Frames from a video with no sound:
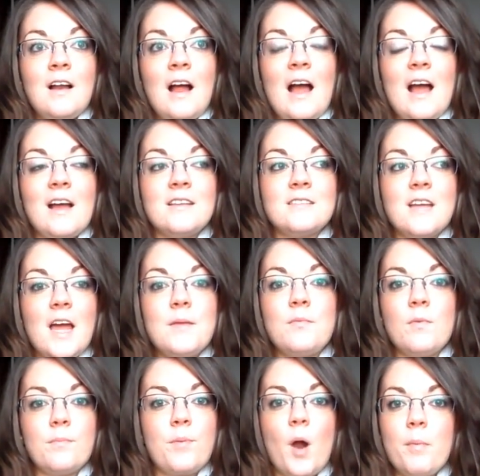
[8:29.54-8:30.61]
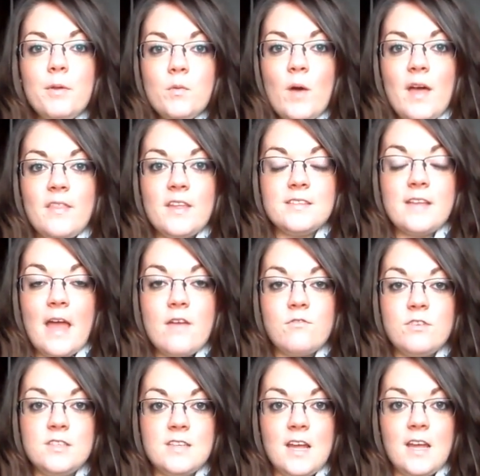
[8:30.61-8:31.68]
and I probably wear this
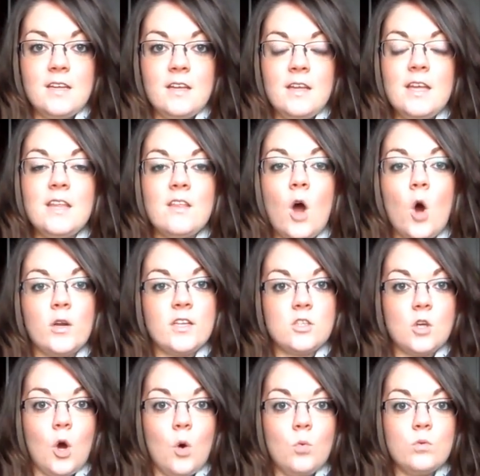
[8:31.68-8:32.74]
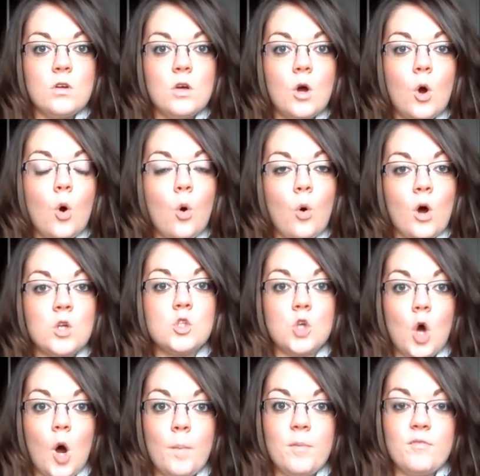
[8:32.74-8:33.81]
every day, either on its own or on
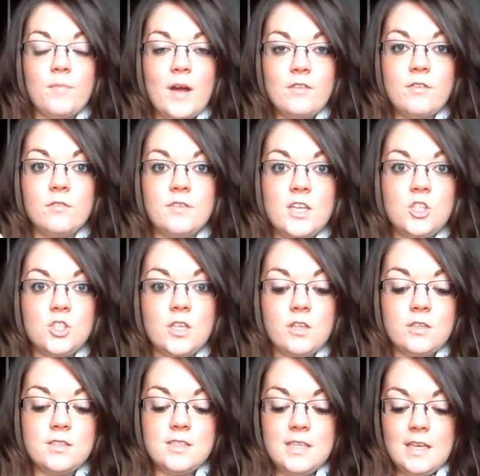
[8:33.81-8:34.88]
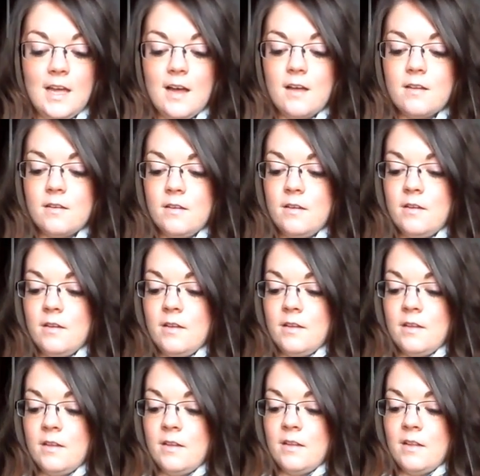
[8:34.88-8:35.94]
top of my foundation and concealer,
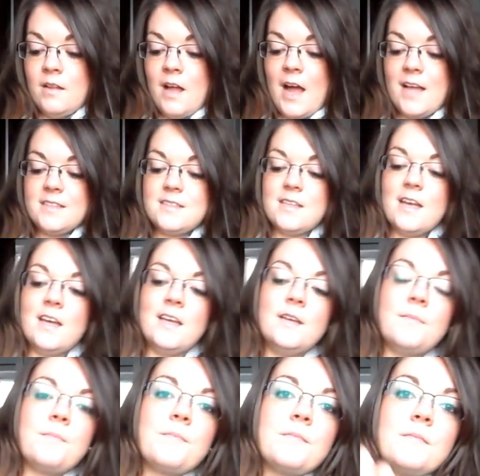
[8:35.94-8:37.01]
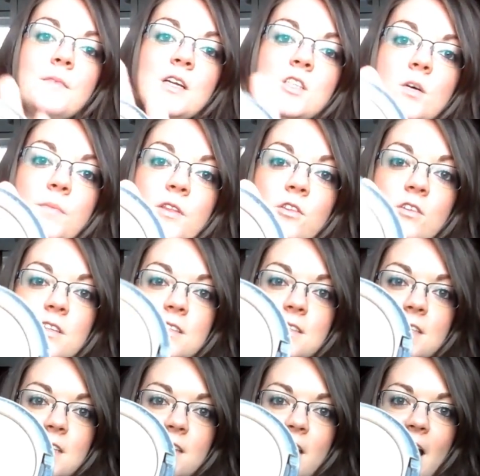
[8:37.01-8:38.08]
I'd say, I don't know whether you can
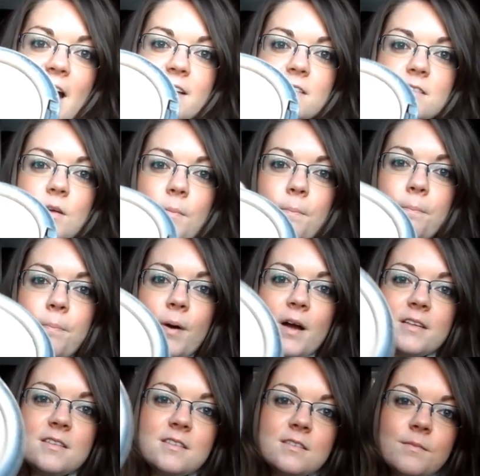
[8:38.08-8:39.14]
see that, but